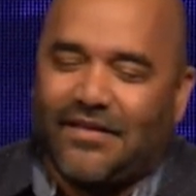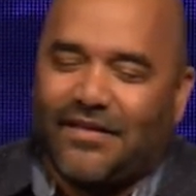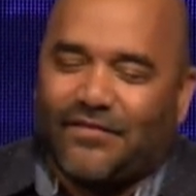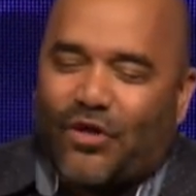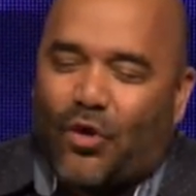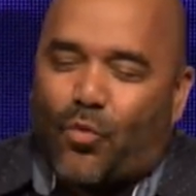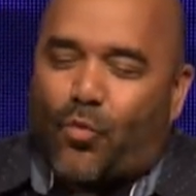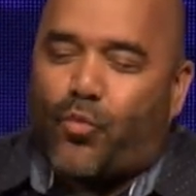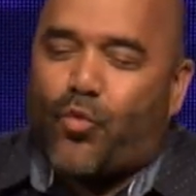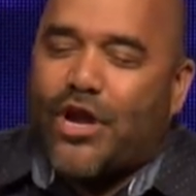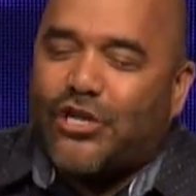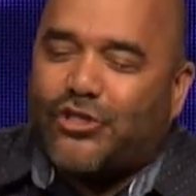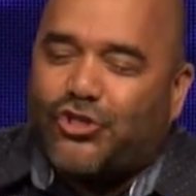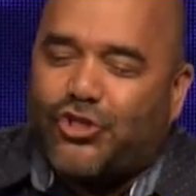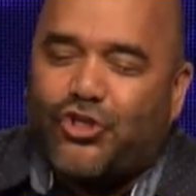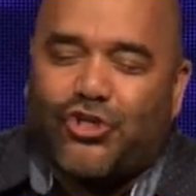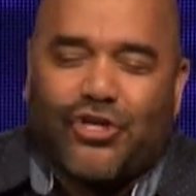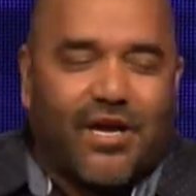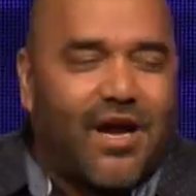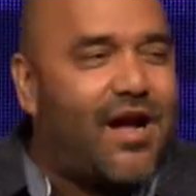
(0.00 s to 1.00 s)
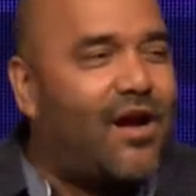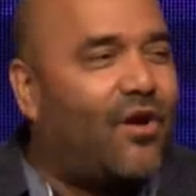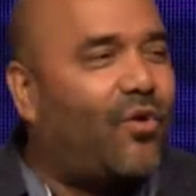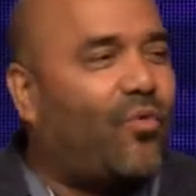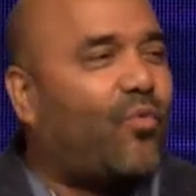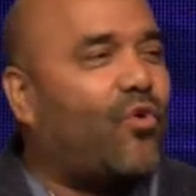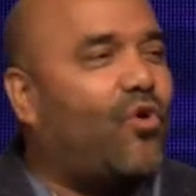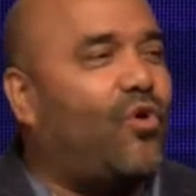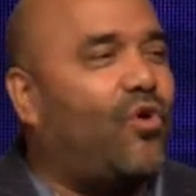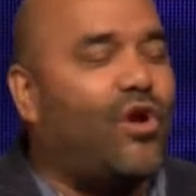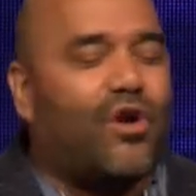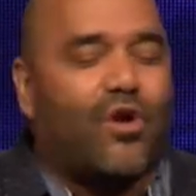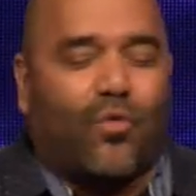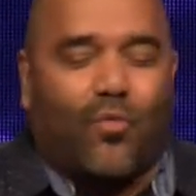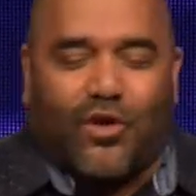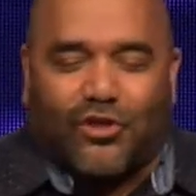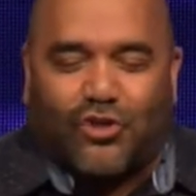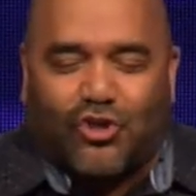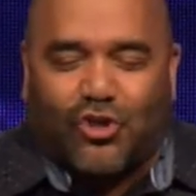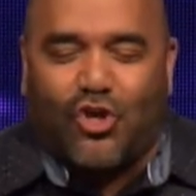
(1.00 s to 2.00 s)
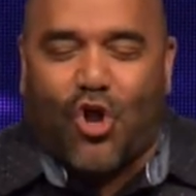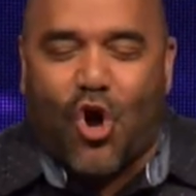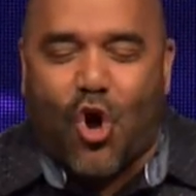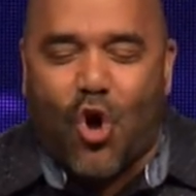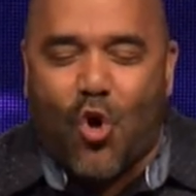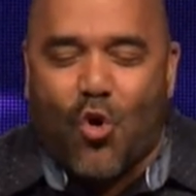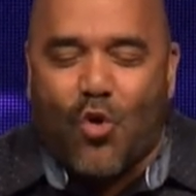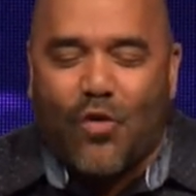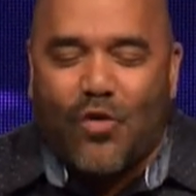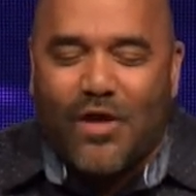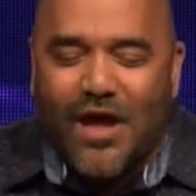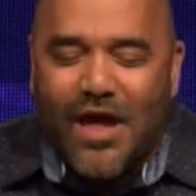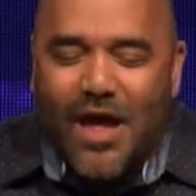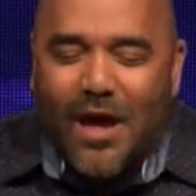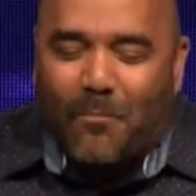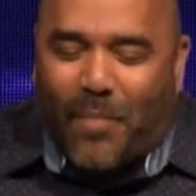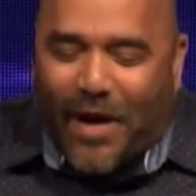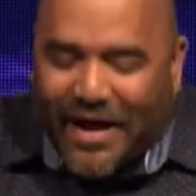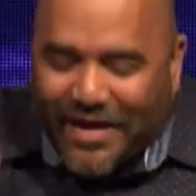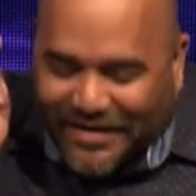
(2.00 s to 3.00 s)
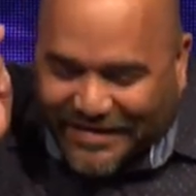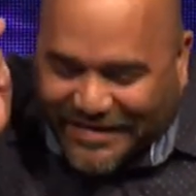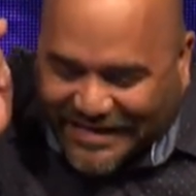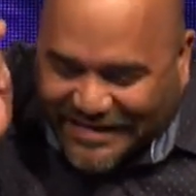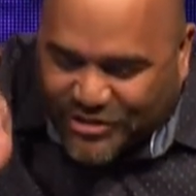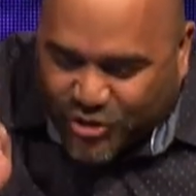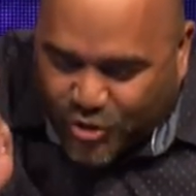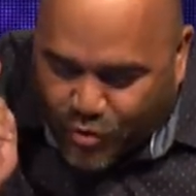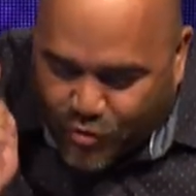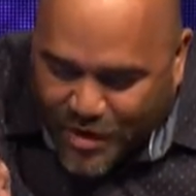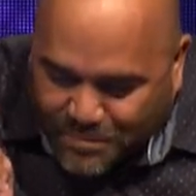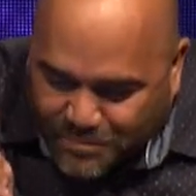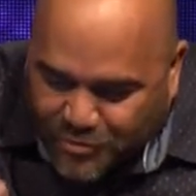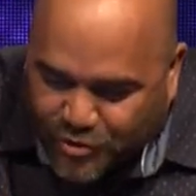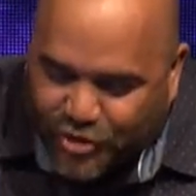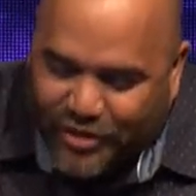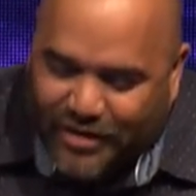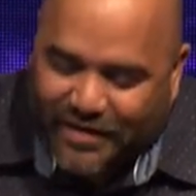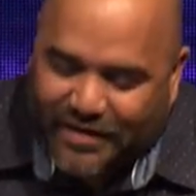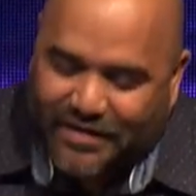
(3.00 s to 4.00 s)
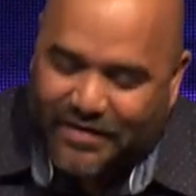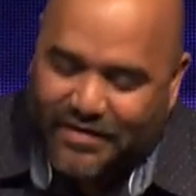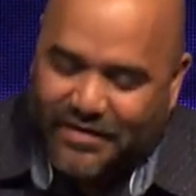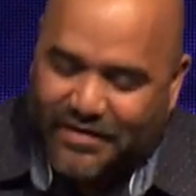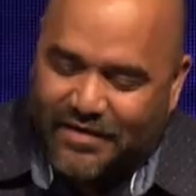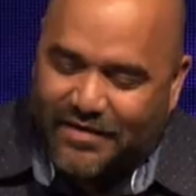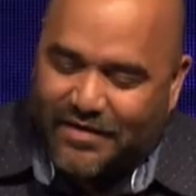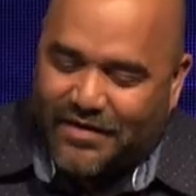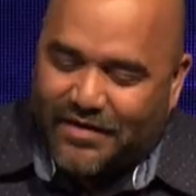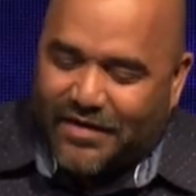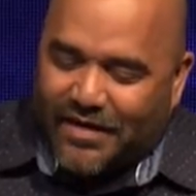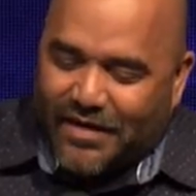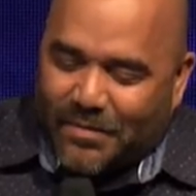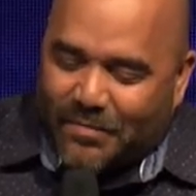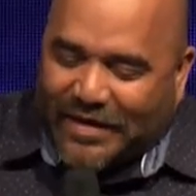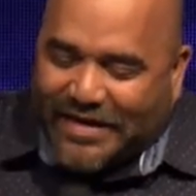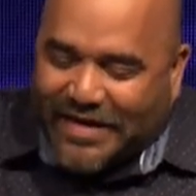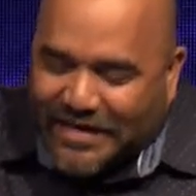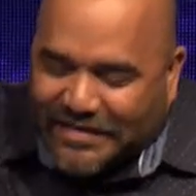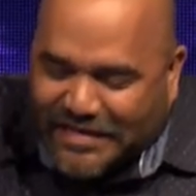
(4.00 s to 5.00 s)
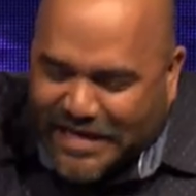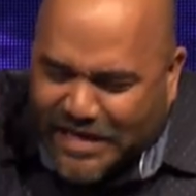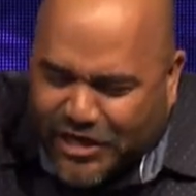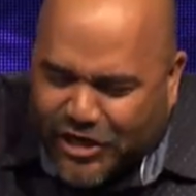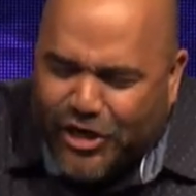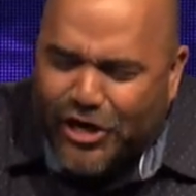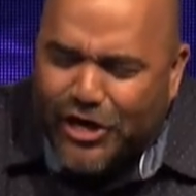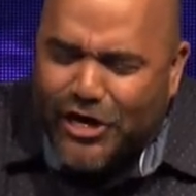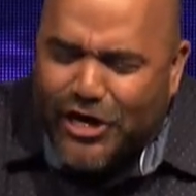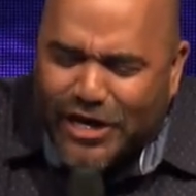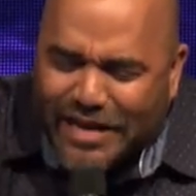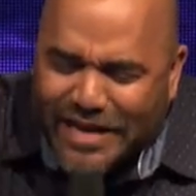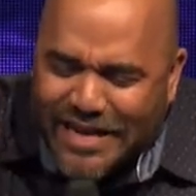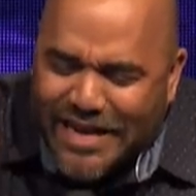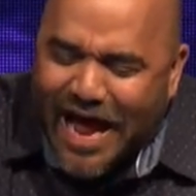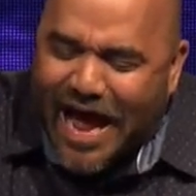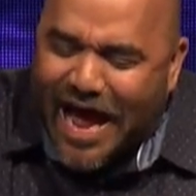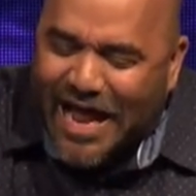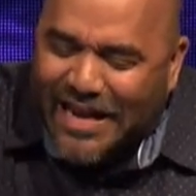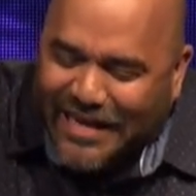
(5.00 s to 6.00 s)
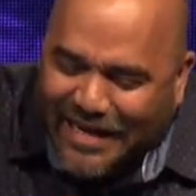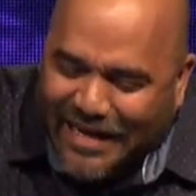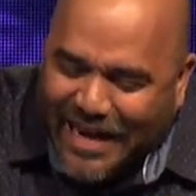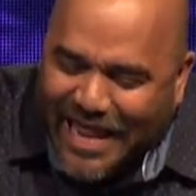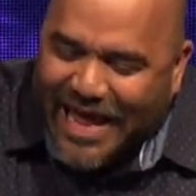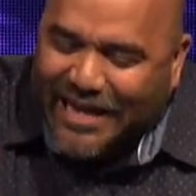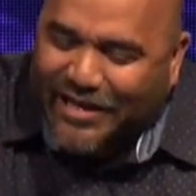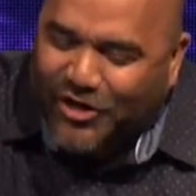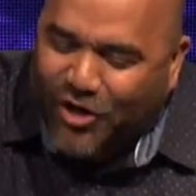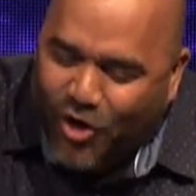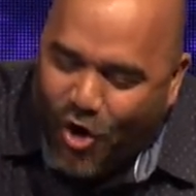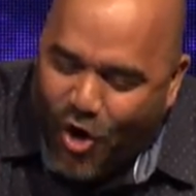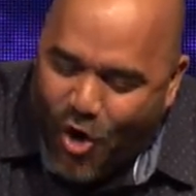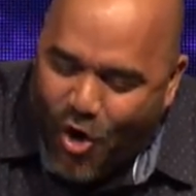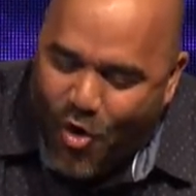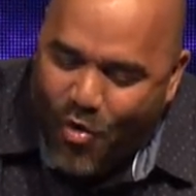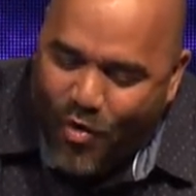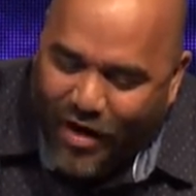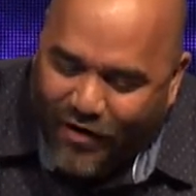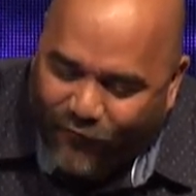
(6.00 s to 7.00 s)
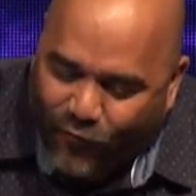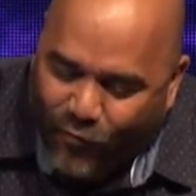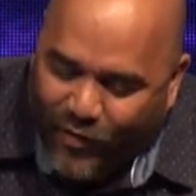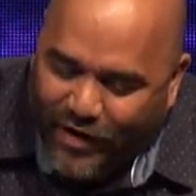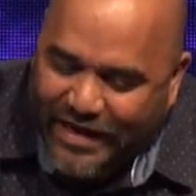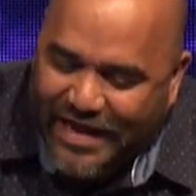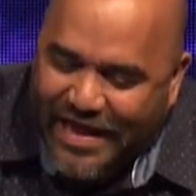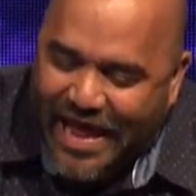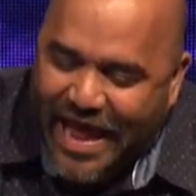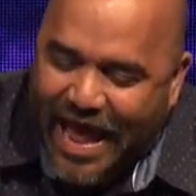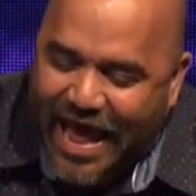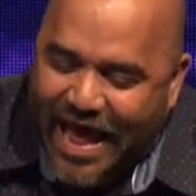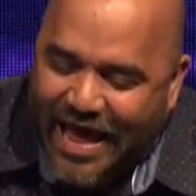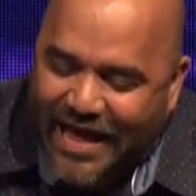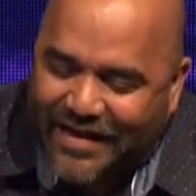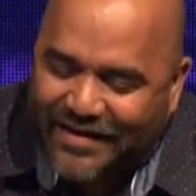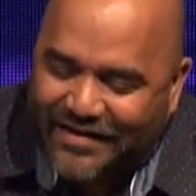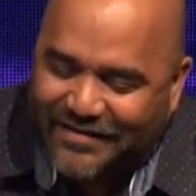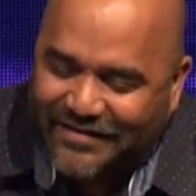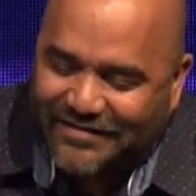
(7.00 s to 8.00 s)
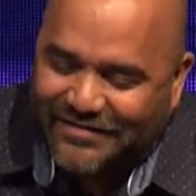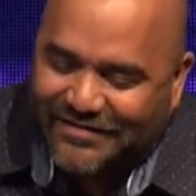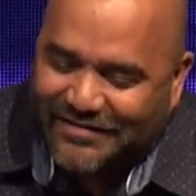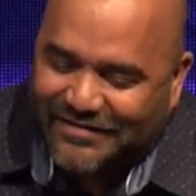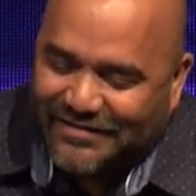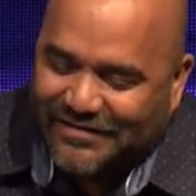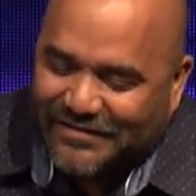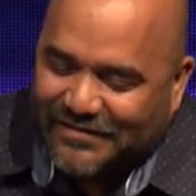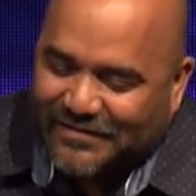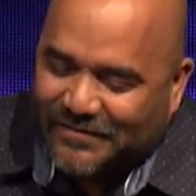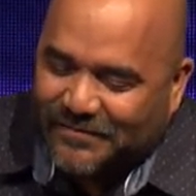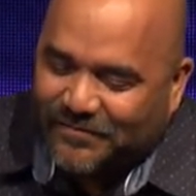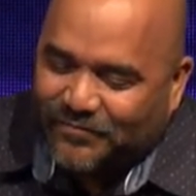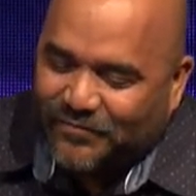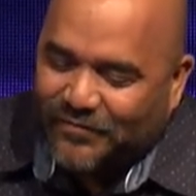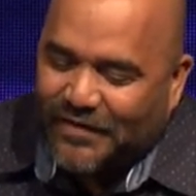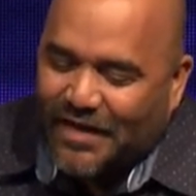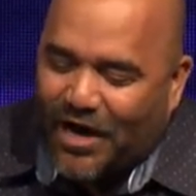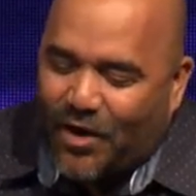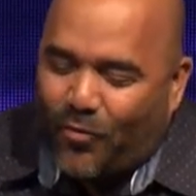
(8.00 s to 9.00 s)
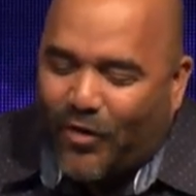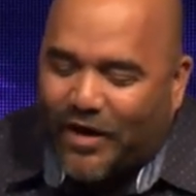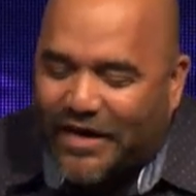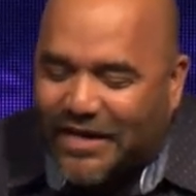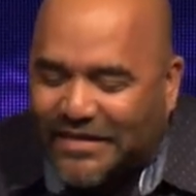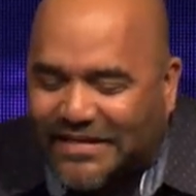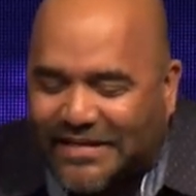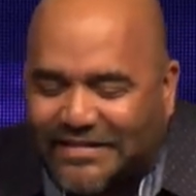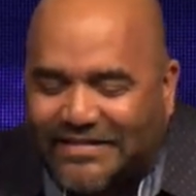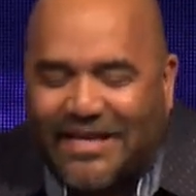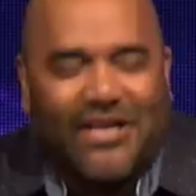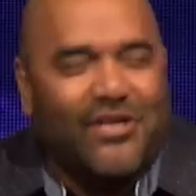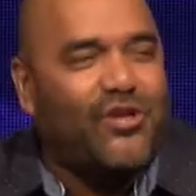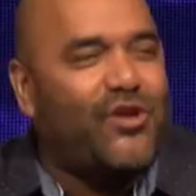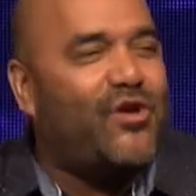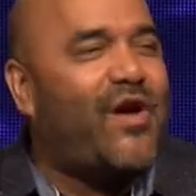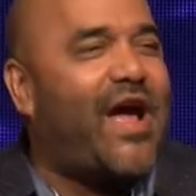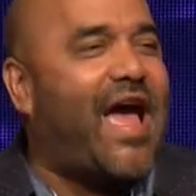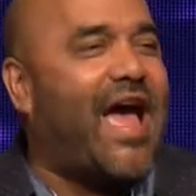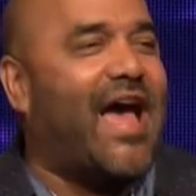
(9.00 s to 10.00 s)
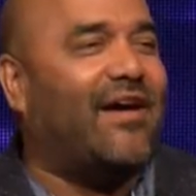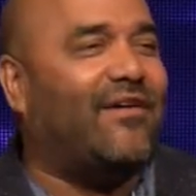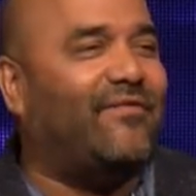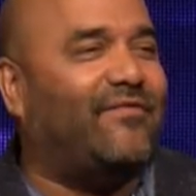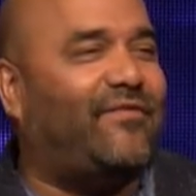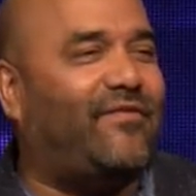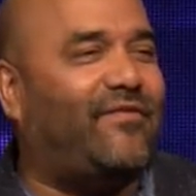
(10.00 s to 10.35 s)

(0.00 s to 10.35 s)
The rich young ruler was known by a description because he could not let go of what he had. Now, what is it that you have?